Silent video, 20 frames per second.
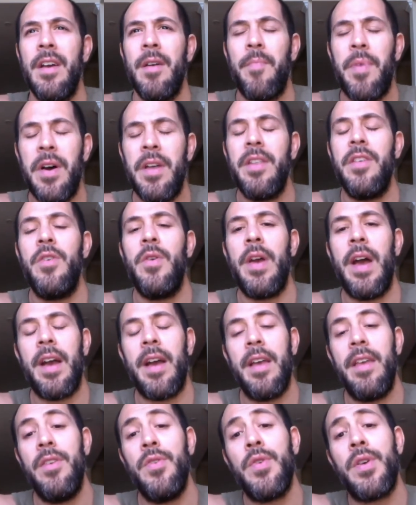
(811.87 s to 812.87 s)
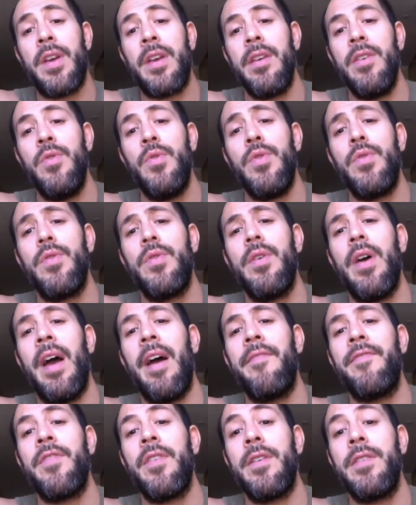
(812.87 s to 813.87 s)
But you
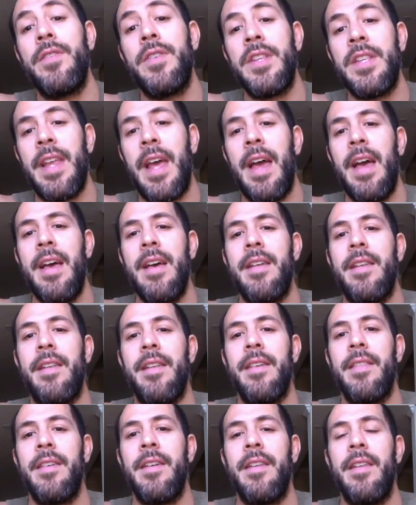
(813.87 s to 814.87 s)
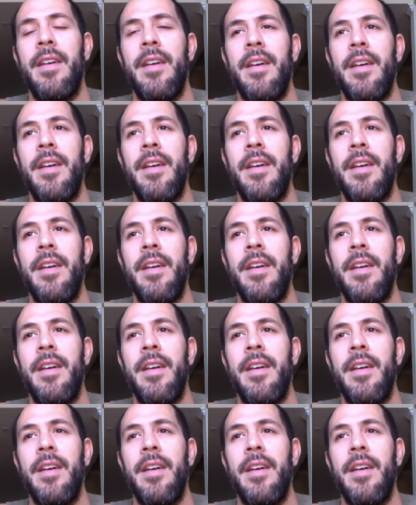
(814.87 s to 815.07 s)
have to understand that